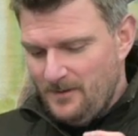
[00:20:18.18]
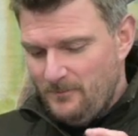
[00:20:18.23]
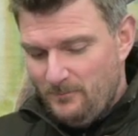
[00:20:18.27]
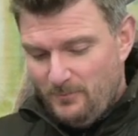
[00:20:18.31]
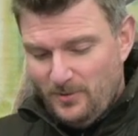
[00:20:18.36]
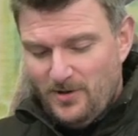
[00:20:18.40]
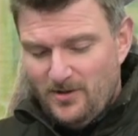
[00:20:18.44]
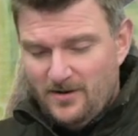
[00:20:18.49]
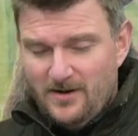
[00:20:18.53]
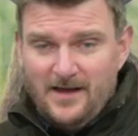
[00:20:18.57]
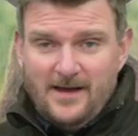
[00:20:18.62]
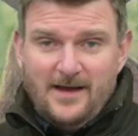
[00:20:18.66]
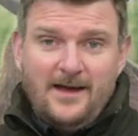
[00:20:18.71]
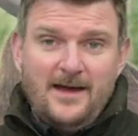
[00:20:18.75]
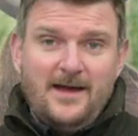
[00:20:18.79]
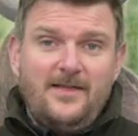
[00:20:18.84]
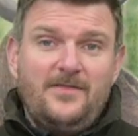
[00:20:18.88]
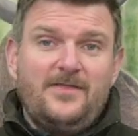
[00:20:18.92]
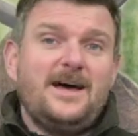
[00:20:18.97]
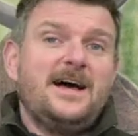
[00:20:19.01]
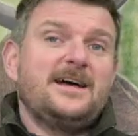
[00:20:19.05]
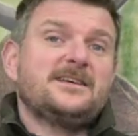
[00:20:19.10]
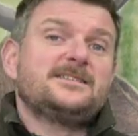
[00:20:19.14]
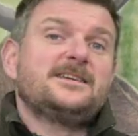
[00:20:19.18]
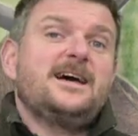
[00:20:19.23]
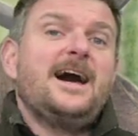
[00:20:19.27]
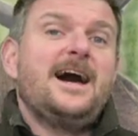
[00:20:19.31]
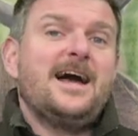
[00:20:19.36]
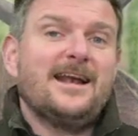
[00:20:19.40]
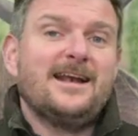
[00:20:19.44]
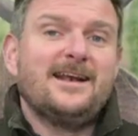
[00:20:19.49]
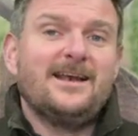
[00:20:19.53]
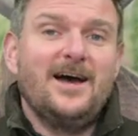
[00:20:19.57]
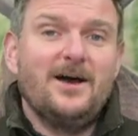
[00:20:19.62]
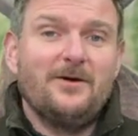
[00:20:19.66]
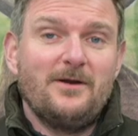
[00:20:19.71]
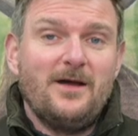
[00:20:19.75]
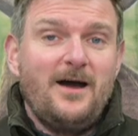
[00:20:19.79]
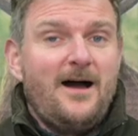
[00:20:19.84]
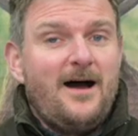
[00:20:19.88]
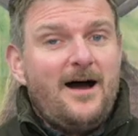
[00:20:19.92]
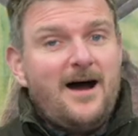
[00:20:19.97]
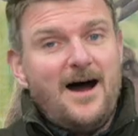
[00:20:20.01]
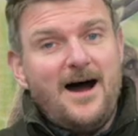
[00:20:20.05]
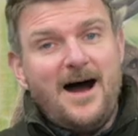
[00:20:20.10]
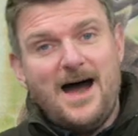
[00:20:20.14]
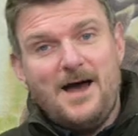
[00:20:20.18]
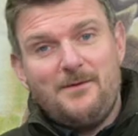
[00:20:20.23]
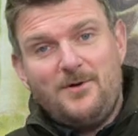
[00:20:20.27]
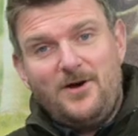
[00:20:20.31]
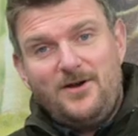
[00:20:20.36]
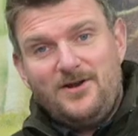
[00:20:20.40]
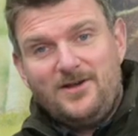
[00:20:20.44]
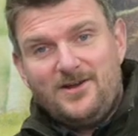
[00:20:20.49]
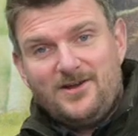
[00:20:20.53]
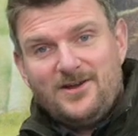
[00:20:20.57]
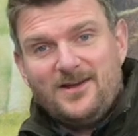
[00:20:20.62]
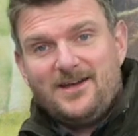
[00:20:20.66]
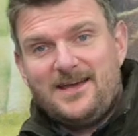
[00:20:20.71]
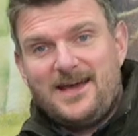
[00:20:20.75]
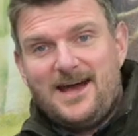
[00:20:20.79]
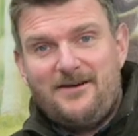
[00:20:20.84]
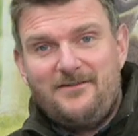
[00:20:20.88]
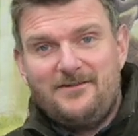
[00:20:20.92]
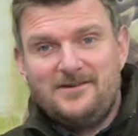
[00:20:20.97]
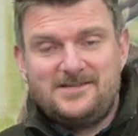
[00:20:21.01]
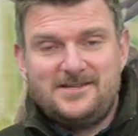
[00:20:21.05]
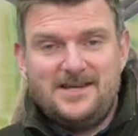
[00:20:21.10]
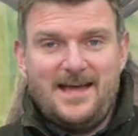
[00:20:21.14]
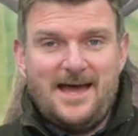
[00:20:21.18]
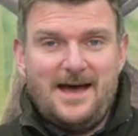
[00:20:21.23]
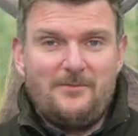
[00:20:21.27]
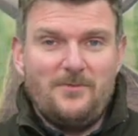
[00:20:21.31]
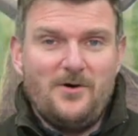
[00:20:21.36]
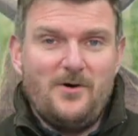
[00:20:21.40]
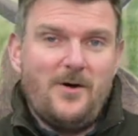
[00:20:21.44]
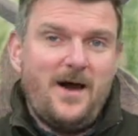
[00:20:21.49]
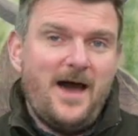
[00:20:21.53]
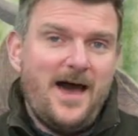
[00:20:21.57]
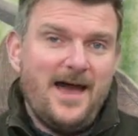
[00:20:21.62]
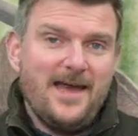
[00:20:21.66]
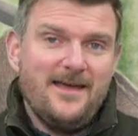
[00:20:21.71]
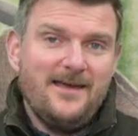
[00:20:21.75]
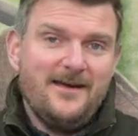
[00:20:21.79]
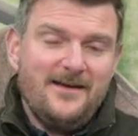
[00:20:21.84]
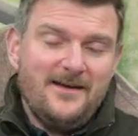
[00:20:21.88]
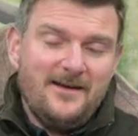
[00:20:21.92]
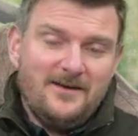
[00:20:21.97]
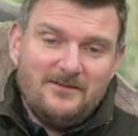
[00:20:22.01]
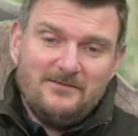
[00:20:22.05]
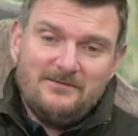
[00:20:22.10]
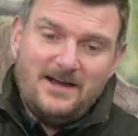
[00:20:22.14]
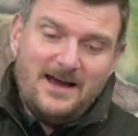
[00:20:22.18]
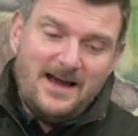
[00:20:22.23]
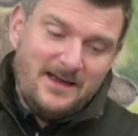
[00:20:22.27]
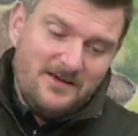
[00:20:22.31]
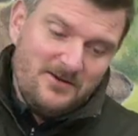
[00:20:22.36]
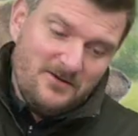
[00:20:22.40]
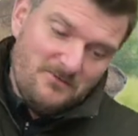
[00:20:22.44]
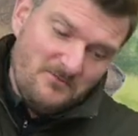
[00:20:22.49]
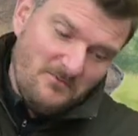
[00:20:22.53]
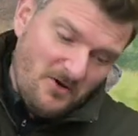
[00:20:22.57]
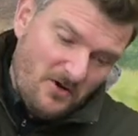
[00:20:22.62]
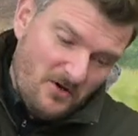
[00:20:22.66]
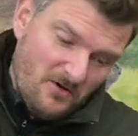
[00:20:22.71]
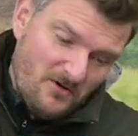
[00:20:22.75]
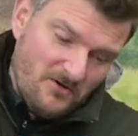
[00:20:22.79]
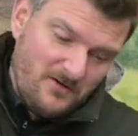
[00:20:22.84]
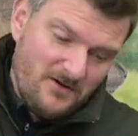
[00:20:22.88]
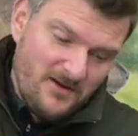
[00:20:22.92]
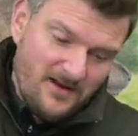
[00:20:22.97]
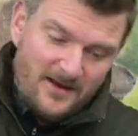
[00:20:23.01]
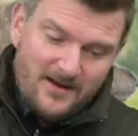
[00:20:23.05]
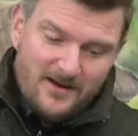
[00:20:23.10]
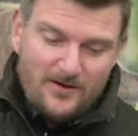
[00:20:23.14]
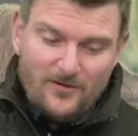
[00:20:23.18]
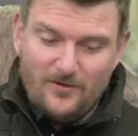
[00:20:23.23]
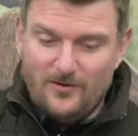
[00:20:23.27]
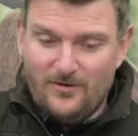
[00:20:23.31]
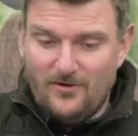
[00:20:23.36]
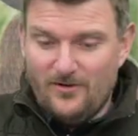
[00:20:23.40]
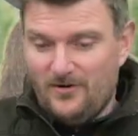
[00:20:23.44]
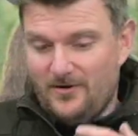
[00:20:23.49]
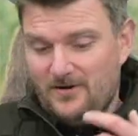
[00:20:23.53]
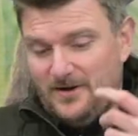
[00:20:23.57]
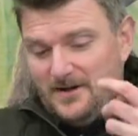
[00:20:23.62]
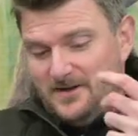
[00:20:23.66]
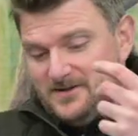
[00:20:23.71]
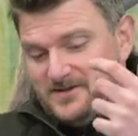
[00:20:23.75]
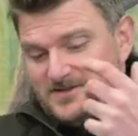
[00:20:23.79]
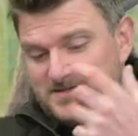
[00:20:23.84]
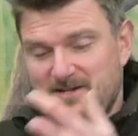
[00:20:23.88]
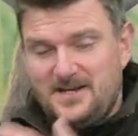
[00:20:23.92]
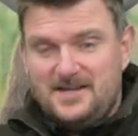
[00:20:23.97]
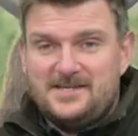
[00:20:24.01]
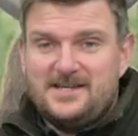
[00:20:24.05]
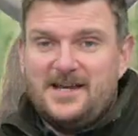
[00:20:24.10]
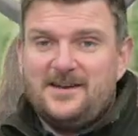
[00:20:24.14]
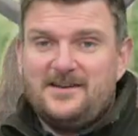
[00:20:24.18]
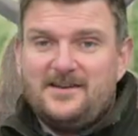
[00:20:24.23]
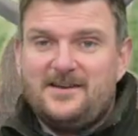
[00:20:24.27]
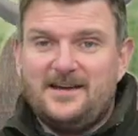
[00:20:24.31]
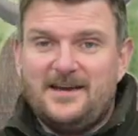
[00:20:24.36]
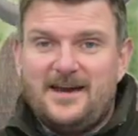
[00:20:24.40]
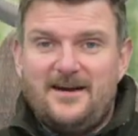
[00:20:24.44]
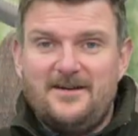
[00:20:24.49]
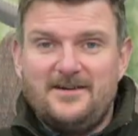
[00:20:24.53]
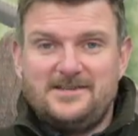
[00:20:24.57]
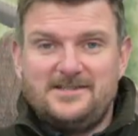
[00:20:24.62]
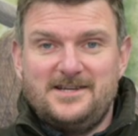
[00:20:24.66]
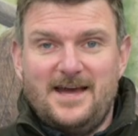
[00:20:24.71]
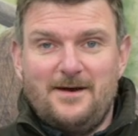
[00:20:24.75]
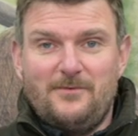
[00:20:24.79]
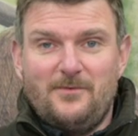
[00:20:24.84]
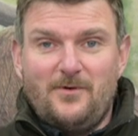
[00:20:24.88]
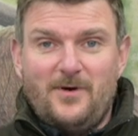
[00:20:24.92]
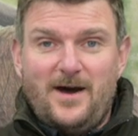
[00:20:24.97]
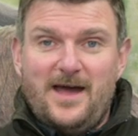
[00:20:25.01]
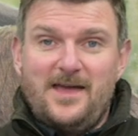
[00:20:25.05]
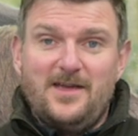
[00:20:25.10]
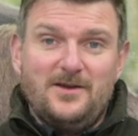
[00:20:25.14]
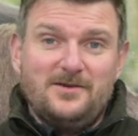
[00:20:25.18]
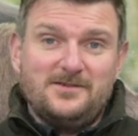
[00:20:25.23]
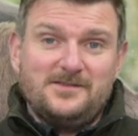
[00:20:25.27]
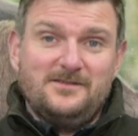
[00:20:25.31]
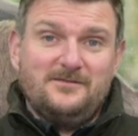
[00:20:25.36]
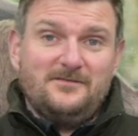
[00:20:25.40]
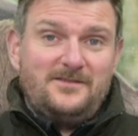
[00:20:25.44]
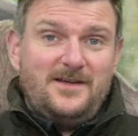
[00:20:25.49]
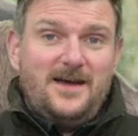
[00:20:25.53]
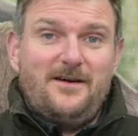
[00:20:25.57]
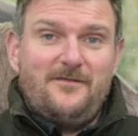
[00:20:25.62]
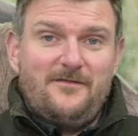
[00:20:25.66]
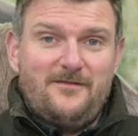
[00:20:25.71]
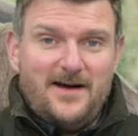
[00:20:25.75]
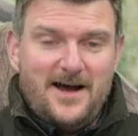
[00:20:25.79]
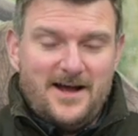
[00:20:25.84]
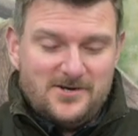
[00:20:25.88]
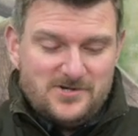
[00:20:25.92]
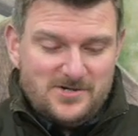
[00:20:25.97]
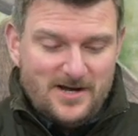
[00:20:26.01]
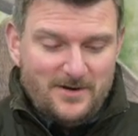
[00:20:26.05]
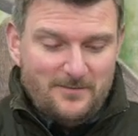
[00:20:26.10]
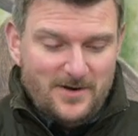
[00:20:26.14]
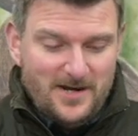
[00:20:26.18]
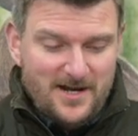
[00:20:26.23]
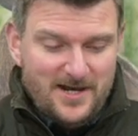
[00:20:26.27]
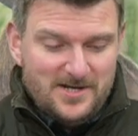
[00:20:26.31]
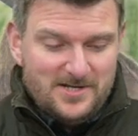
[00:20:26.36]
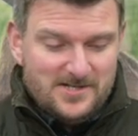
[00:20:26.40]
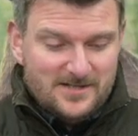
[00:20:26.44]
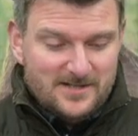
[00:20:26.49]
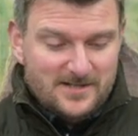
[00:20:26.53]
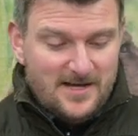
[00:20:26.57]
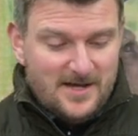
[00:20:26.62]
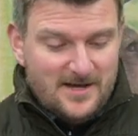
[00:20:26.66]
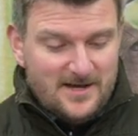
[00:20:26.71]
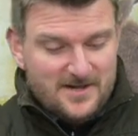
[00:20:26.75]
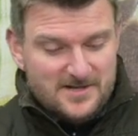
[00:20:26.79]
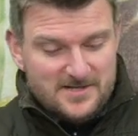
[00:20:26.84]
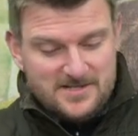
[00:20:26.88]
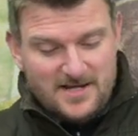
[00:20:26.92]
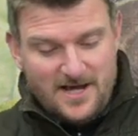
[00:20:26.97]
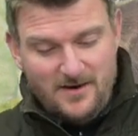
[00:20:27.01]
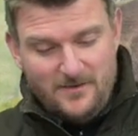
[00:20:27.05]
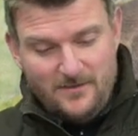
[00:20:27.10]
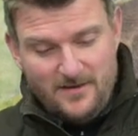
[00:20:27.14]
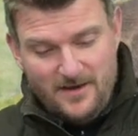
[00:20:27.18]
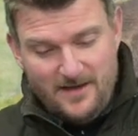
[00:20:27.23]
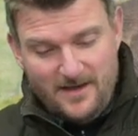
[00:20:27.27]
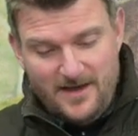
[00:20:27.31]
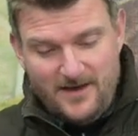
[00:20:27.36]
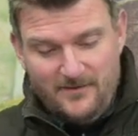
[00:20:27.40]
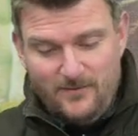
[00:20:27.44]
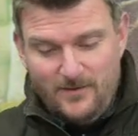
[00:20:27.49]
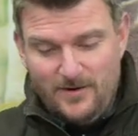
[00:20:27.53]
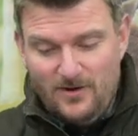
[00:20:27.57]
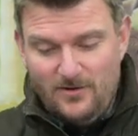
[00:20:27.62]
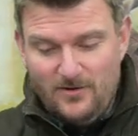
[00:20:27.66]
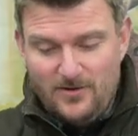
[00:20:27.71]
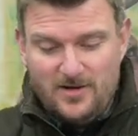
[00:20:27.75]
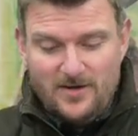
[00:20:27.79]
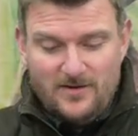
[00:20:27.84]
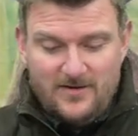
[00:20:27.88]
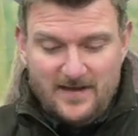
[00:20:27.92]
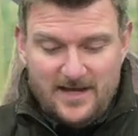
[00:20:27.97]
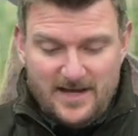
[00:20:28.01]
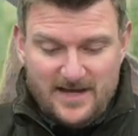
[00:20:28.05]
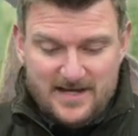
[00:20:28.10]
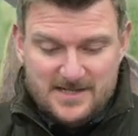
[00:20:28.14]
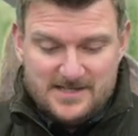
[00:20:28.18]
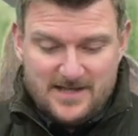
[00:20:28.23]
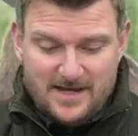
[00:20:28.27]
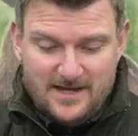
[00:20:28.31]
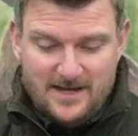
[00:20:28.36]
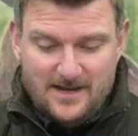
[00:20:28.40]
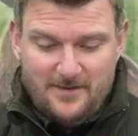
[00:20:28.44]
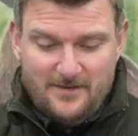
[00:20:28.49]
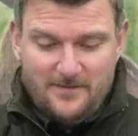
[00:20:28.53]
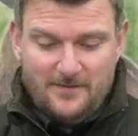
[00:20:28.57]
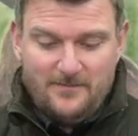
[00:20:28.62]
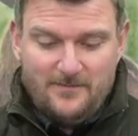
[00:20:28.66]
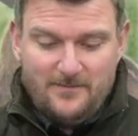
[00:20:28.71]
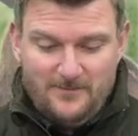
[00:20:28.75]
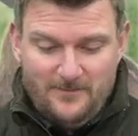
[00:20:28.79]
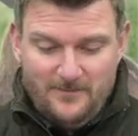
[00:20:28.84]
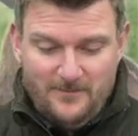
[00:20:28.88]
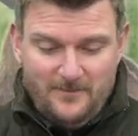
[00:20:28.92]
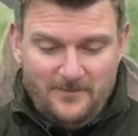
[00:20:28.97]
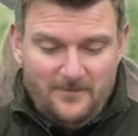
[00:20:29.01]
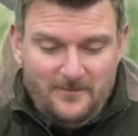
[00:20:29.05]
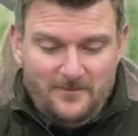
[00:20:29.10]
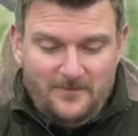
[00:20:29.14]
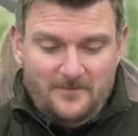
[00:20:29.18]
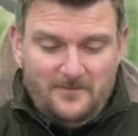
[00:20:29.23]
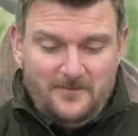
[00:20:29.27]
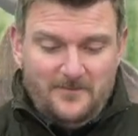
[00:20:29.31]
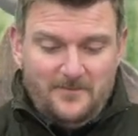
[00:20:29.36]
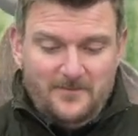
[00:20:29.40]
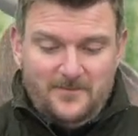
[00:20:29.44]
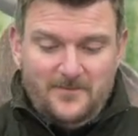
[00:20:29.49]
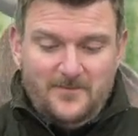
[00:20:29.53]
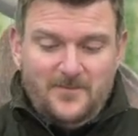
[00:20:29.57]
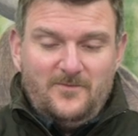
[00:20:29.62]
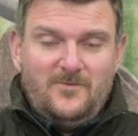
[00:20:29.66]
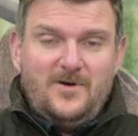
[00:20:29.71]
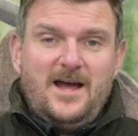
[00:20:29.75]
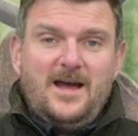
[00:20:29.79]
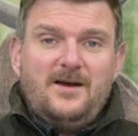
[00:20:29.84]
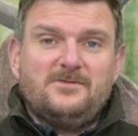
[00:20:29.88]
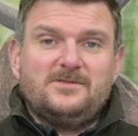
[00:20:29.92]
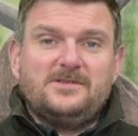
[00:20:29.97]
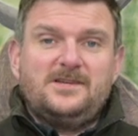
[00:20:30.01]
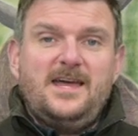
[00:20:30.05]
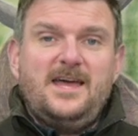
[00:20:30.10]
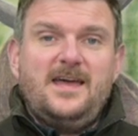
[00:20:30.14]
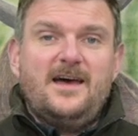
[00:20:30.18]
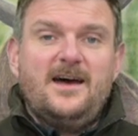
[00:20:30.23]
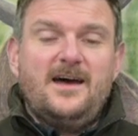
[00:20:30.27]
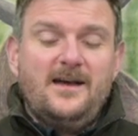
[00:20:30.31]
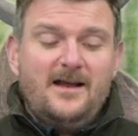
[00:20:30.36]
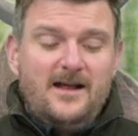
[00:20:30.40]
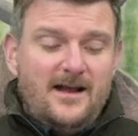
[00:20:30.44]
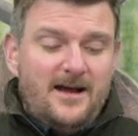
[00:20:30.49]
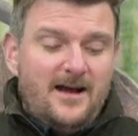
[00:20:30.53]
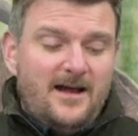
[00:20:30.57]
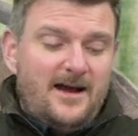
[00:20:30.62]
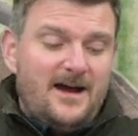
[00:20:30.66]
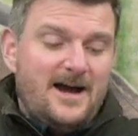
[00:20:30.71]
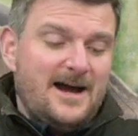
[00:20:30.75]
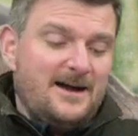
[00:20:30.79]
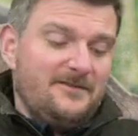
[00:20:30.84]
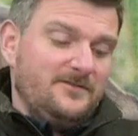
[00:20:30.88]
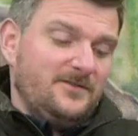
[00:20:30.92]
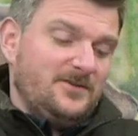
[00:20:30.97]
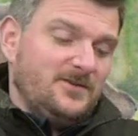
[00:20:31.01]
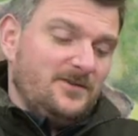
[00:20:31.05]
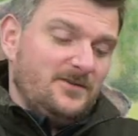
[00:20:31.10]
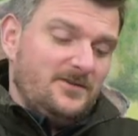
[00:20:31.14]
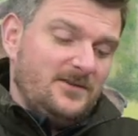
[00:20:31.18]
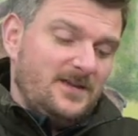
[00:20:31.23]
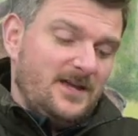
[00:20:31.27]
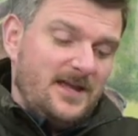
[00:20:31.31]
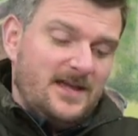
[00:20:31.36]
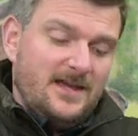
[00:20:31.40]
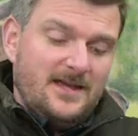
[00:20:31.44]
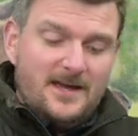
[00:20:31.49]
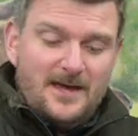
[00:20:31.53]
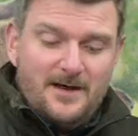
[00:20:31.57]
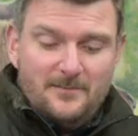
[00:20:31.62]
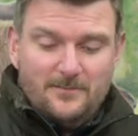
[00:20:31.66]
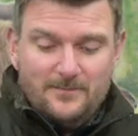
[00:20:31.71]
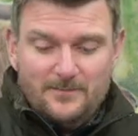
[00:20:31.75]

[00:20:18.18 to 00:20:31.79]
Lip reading: But that's a hand-load. I'm only going to guarantee MOA, like Hornady or CZ can guarantee MOA, using their factory ammunition. So if we look at these rounds here, I've done the